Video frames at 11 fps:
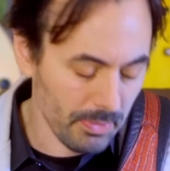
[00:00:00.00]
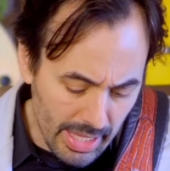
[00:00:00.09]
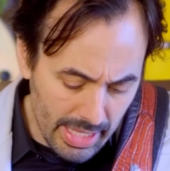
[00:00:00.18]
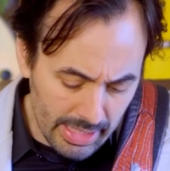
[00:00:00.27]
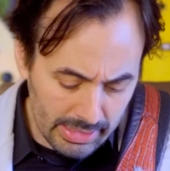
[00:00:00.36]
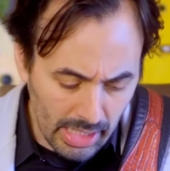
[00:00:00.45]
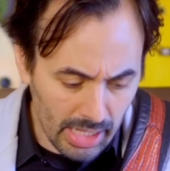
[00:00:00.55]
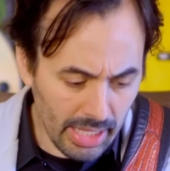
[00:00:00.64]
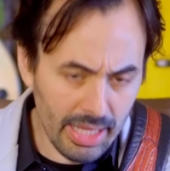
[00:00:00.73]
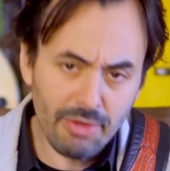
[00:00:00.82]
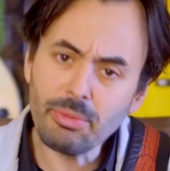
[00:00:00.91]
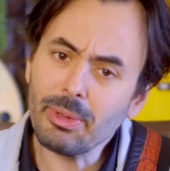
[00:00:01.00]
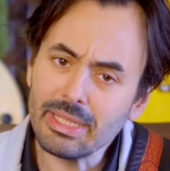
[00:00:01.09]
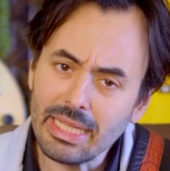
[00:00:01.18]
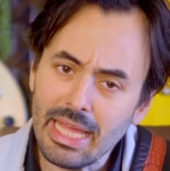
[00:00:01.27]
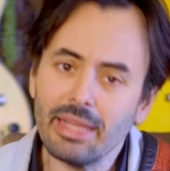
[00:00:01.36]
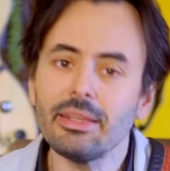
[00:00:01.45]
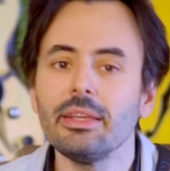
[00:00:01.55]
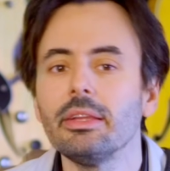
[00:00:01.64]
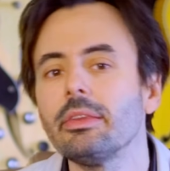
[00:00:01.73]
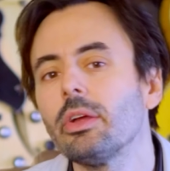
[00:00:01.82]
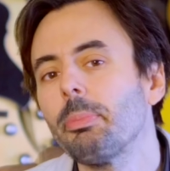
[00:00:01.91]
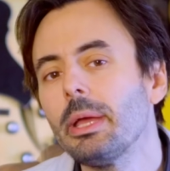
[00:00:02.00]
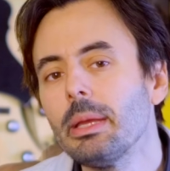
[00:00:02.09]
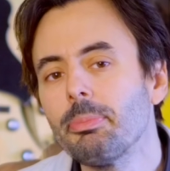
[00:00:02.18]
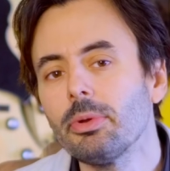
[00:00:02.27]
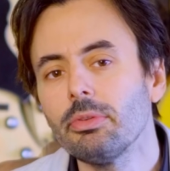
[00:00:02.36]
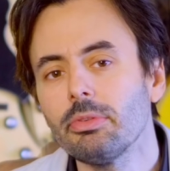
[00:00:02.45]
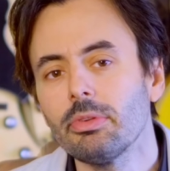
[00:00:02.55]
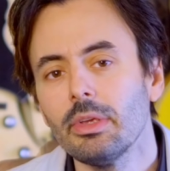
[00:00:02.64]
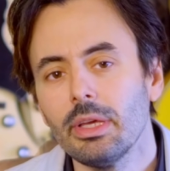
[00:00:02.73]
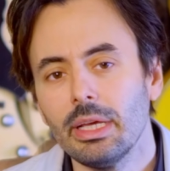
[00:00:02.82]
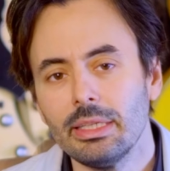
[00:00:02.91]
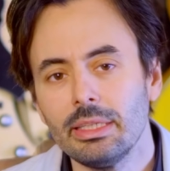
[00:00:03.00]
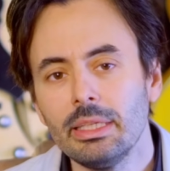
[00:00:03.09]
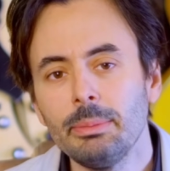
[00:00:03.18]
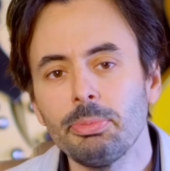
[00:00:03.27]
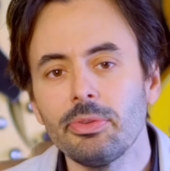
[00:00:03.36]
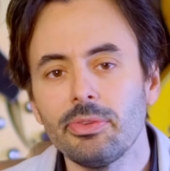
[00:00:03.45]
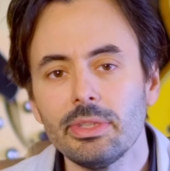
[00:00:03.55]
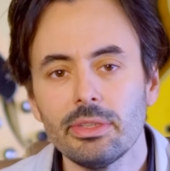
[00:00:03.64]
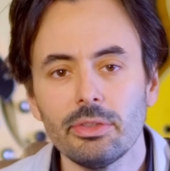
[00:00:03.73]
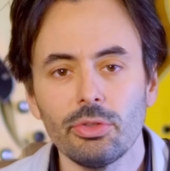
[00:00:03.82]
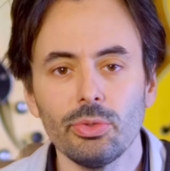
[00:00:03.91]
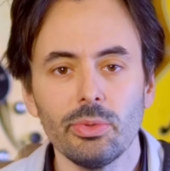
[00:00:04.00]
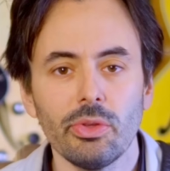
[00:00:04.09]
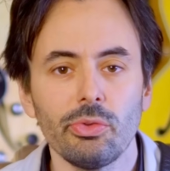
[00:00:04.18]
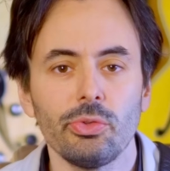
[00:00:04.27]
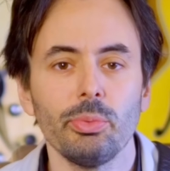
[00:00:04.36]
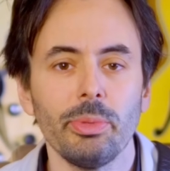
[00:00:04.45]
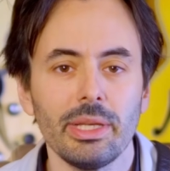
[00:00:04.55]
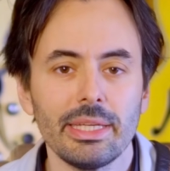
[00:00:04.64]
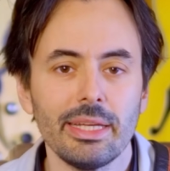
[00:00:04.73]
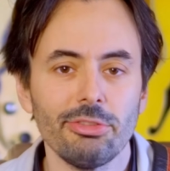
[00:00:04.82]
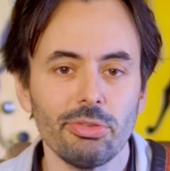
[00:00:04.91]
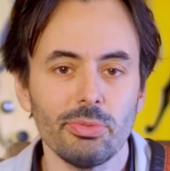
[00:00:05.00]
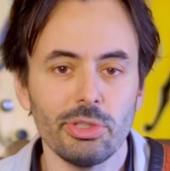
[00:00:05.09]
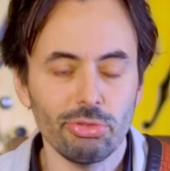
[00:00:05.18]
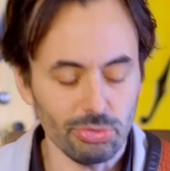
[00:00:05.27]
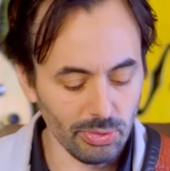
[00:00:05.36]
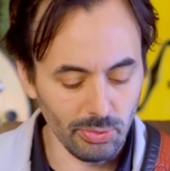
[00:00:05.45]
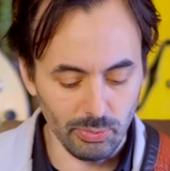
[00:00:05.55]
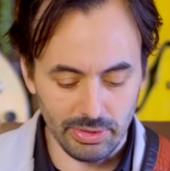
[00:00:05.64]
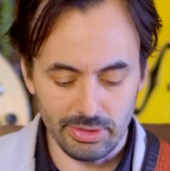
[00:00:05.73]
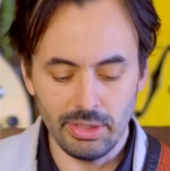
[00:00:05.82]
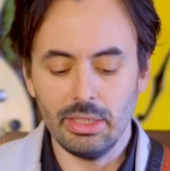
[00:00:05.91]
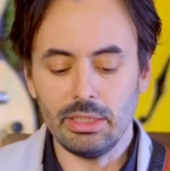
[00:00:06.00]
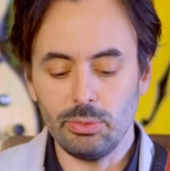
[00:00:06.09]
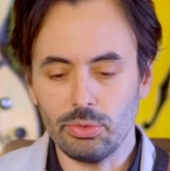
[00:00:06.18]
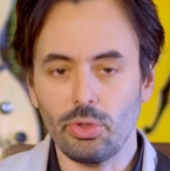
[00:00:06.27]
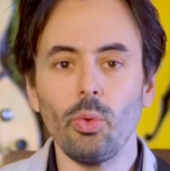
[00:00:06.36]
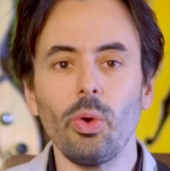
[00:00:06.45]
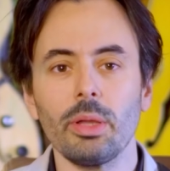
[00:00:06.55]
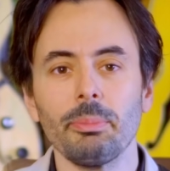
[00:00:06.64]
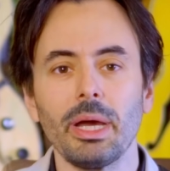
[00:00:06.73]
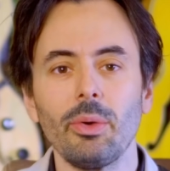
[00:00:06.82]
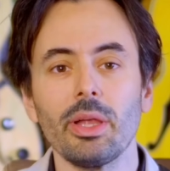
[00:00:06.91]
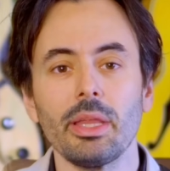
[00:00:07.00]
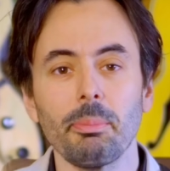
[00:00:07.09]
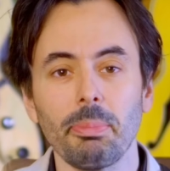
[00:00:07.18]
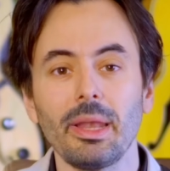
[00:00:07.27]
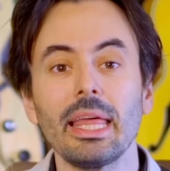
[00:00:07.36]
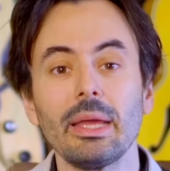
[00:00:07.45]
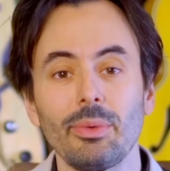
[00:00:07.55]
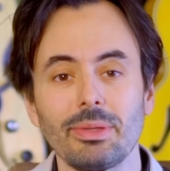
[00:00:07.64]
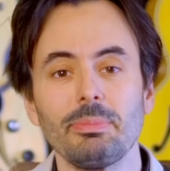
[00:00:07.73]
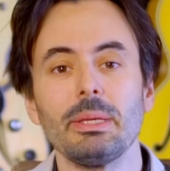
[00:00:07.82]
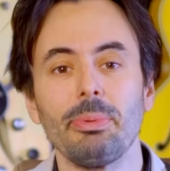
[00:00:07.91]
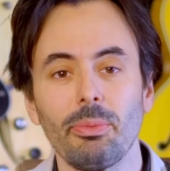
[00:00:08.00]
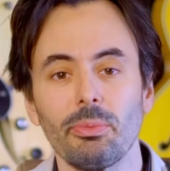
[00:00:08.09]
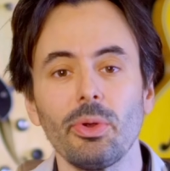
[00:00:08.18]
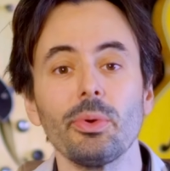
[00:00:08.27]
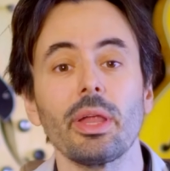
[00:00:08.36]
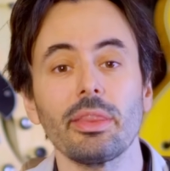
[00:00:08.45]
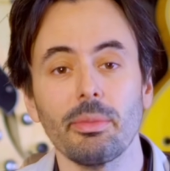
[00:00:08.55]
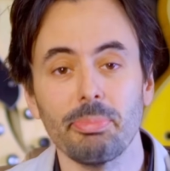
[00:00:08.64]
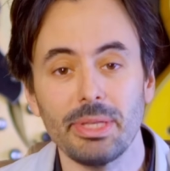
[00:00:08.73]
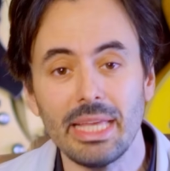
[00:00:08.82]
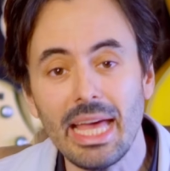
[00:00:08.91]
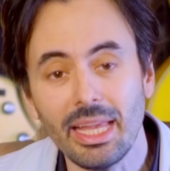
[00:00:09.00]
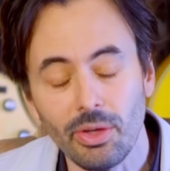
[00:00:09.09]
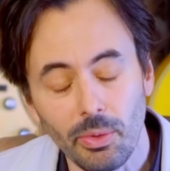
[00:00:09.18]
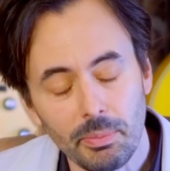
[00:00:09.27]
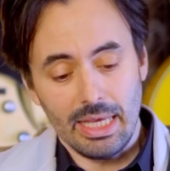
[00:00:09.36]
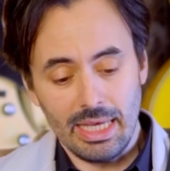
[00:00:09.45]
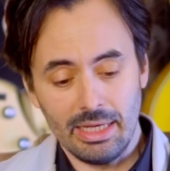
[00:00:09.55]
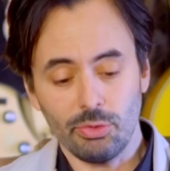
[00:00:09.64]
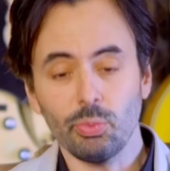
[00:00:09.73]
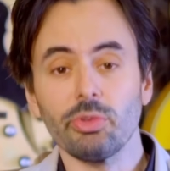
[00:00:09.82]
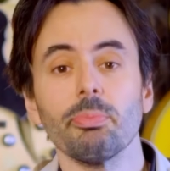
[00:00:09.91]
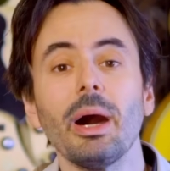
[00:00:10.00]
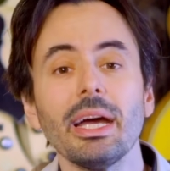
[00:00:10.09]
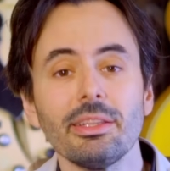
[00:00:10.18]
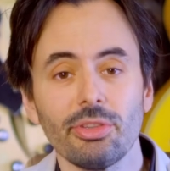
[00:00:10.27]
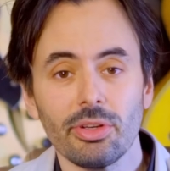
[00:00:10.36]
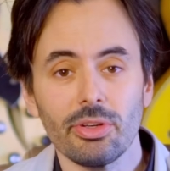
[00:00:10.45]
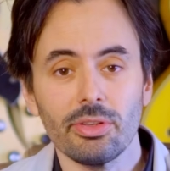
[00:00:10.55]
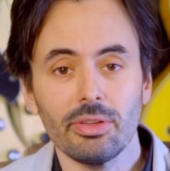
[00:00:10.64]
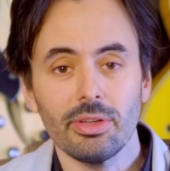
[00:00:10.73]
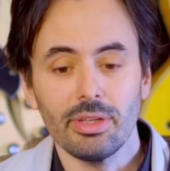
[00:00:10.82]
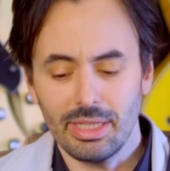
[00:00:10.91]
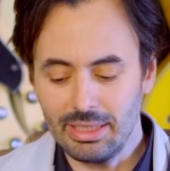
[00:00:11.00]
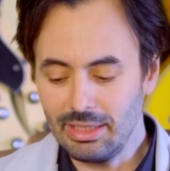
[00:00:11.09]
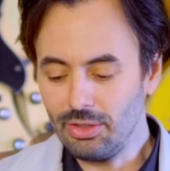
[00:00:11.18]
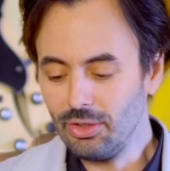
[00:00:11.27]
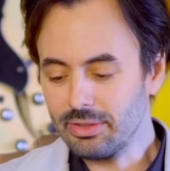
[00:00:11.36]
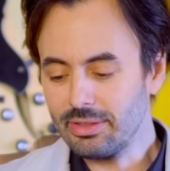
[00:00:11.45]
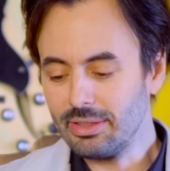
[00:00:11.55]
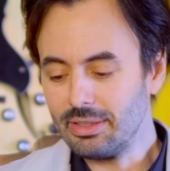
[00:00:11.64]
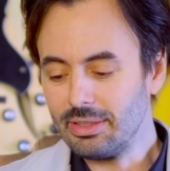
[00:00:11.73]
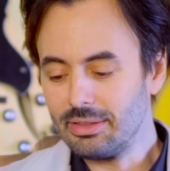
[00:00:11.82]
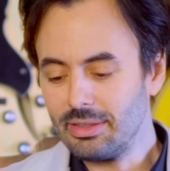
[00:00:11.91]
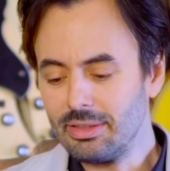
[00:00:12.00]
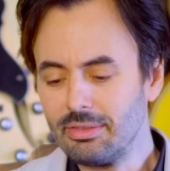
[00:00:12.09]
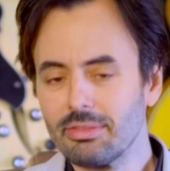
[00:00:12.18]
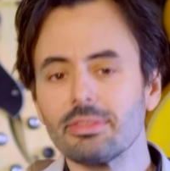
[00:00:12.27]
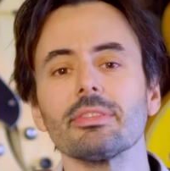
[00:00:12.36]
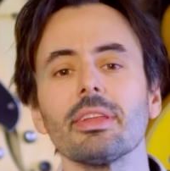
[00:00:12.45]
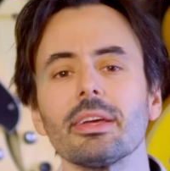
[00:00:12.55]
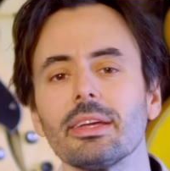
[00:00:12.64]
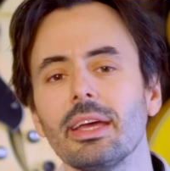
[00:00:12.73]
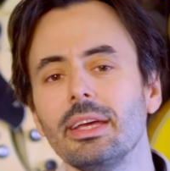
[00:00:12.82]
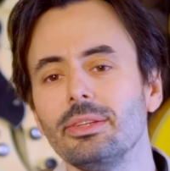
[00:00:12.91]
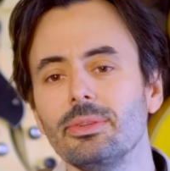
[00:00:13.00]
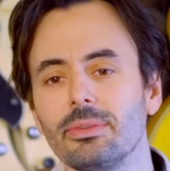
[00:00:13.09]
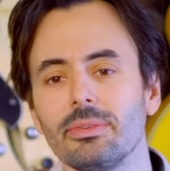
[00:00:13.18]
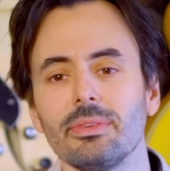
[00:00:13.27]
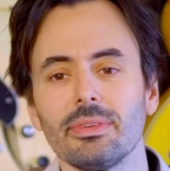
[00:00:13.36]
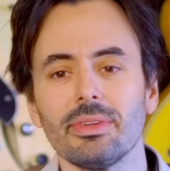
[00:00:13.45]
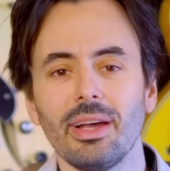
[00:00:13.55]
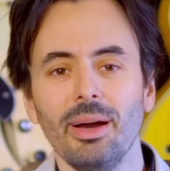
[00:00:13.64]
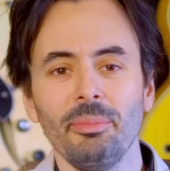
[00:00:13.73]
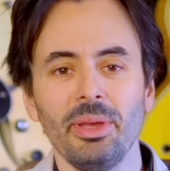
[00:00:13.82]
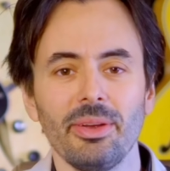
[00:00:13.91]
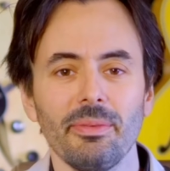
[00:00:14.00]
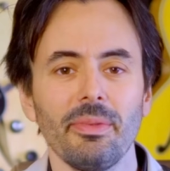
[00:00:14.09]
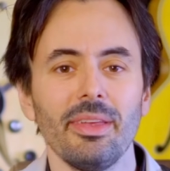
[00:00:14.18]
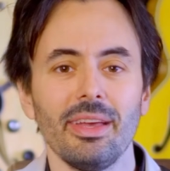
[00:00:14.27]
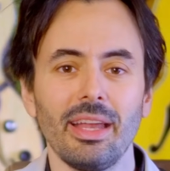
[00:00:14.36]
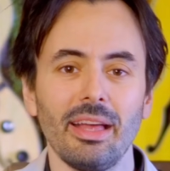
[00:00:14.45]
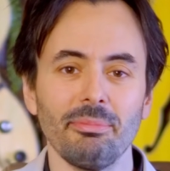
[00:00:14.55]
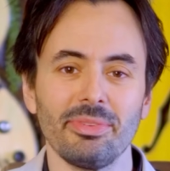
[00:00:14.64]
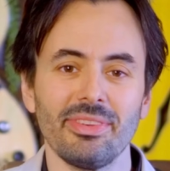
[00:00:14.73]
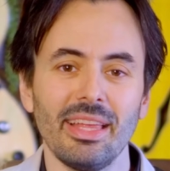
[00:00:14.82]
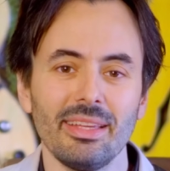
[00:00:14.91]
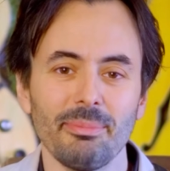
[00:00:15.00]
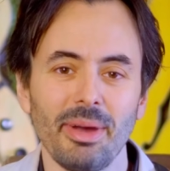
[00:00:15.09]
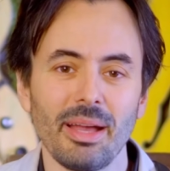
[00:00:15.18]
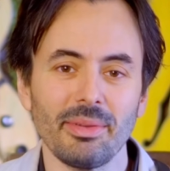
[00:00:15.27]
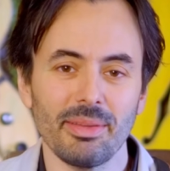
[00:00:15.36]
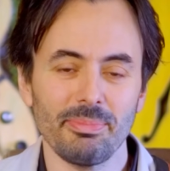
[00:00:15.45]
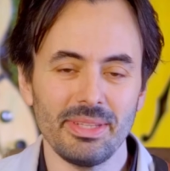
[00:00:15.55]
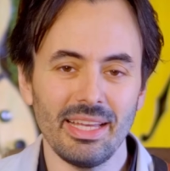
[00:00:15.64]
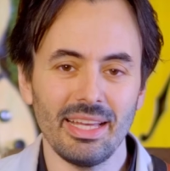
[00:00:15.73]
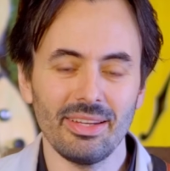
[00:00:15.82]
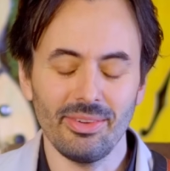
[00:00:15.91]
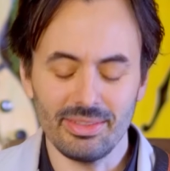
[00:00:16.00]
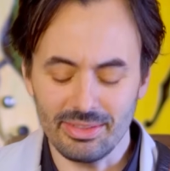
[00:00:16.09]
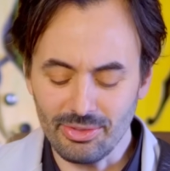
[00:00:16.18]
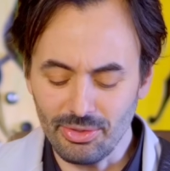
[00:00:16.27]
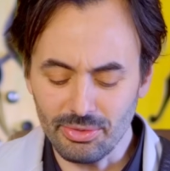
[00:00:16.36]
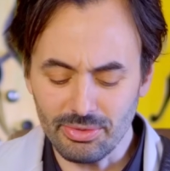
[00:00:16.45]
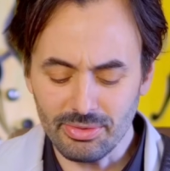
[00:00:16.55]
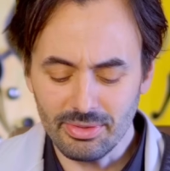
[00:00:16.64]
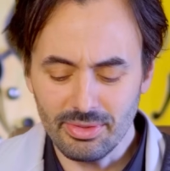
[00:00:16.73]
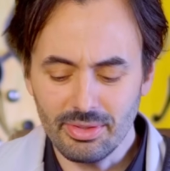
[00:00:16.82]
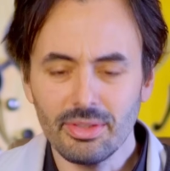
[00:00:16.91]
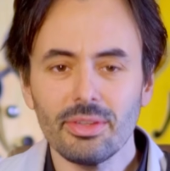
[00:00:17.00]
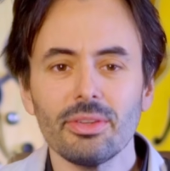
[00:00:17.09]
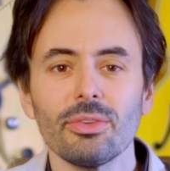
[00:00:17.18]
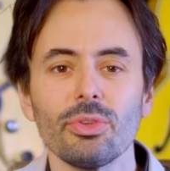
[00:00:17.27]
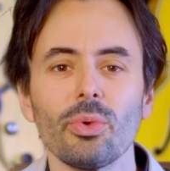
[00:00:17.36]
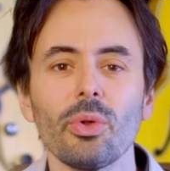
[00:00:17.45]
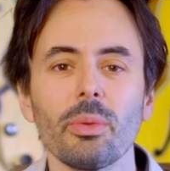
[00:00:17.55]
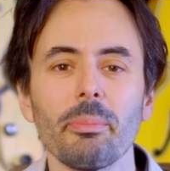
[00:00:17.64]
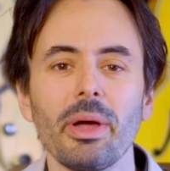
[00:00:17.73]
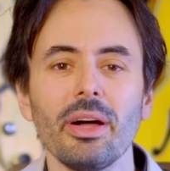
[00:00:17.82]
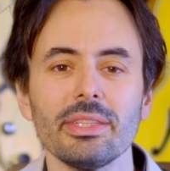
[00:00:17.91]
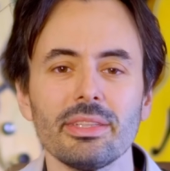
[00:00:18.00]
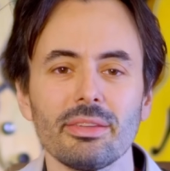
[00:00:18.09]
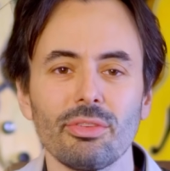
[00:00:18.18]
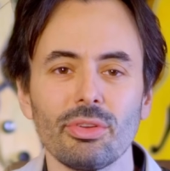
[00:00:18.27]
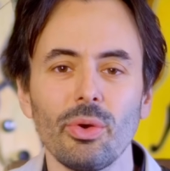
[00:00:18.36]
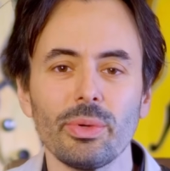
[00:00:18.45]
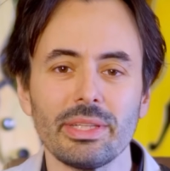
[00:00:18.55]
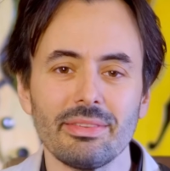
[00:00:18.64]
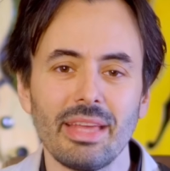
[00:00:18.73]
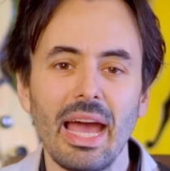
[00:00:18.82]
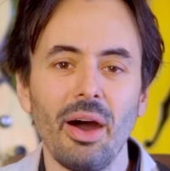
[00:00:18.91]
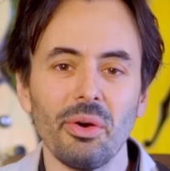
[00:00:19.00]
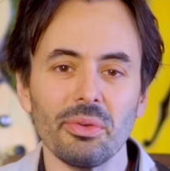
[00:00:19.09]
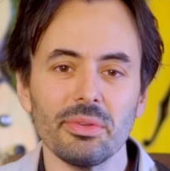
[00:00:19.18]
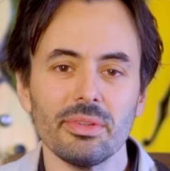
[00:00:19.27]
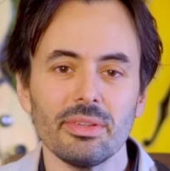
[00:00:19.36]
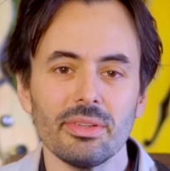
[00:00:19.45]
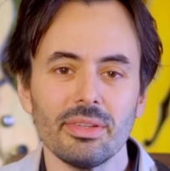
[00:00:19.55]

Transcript: And everybody handed in their papers, and he proceeded to do this humiliation ritual where he would go one by one and play what people wrote on the piano. And it was my turn, and he looked at it and he's just like, "Hey, you, come here." And I'm standing by him on the piano and he goes, "You wrote a melody that's going down."